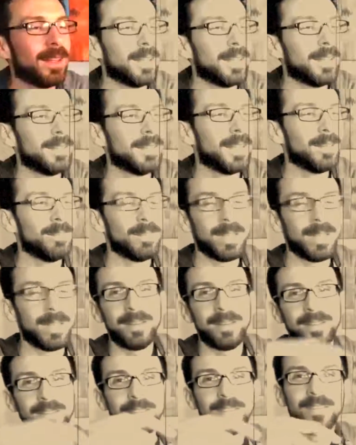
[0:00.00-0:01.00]
And then
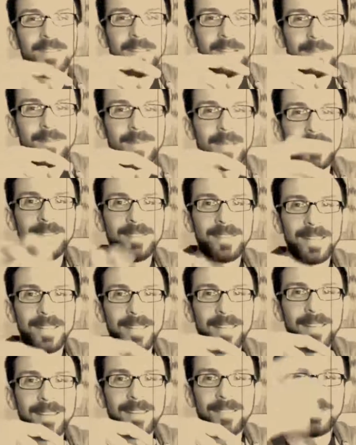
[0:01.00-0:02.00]
Mandy's
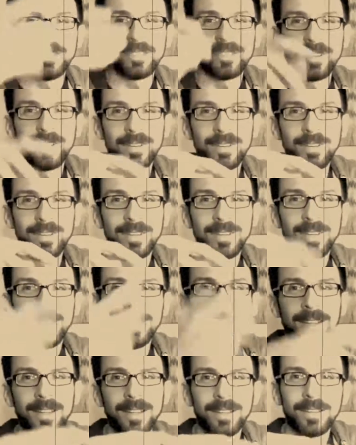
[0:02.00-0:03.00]
hand just started
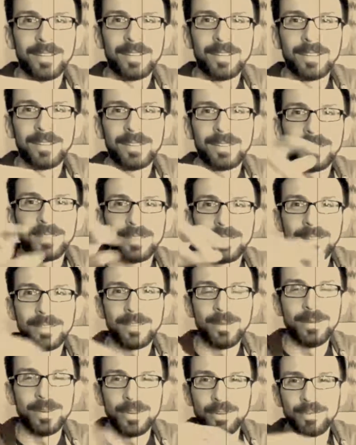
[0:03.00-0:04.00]

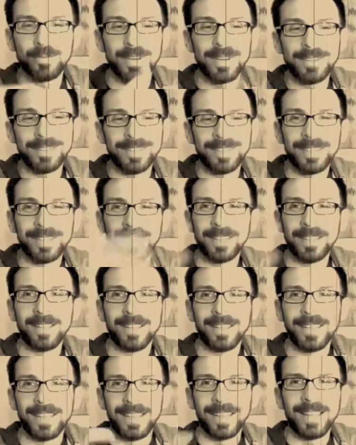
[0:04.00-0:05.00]
going crazy.
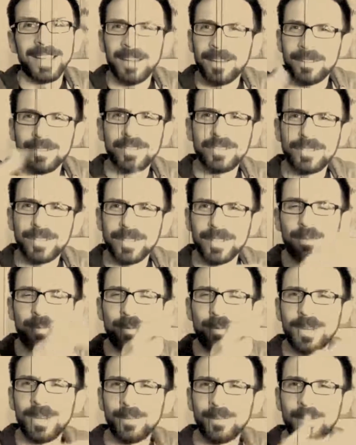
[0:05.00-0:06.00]
Just like,
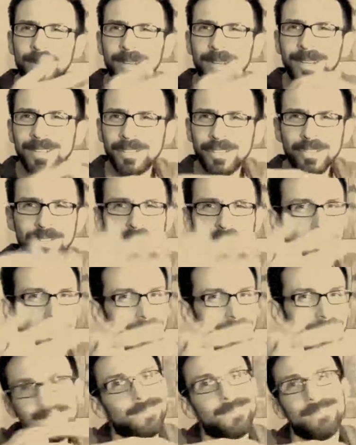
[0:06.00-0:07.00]
what? She's like,
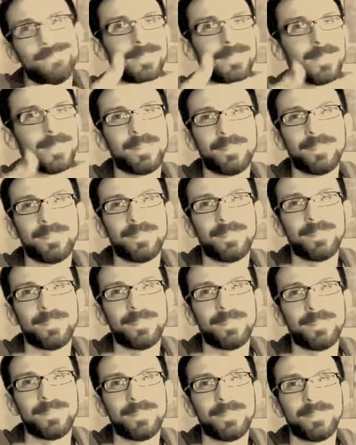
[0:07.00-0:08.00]
my
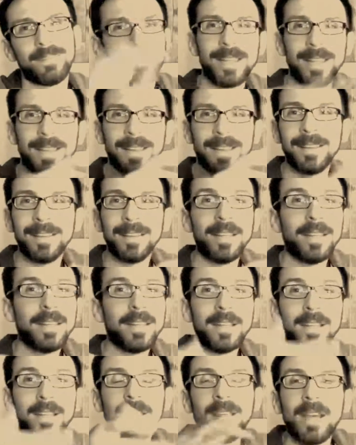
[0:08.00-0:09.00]
robot hand.
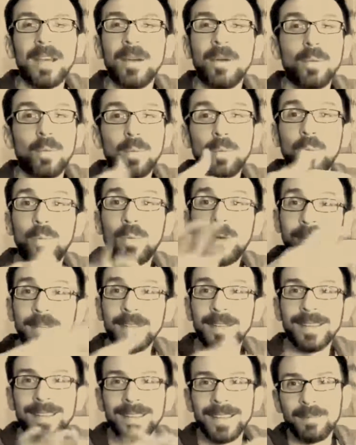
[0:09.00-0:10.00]
What?
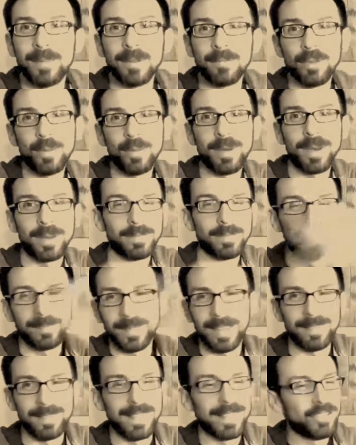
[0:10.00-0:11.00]
My robot.
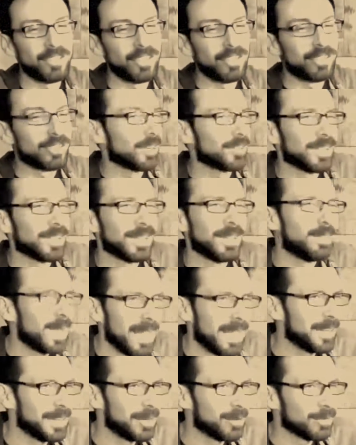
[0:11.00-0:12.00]
And then she starts like
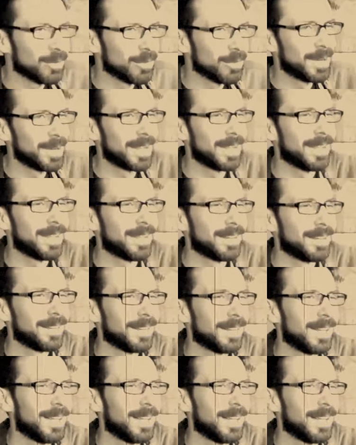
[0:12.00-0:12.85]
hitting her own hand